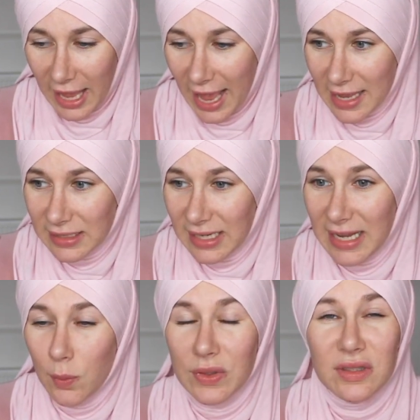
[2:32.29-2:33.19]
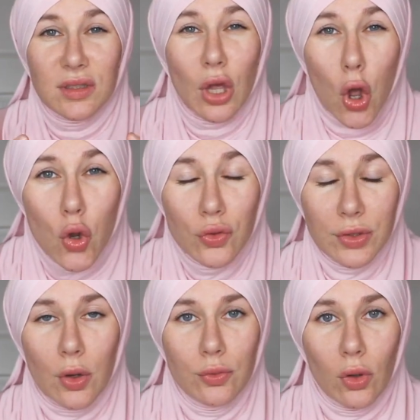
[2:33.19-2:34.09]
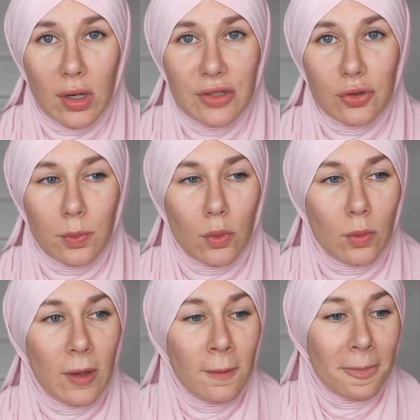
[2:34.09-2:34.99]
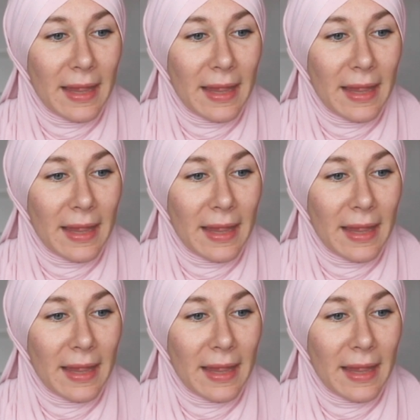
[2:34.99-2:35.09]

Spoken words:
And he was so knowledgeable,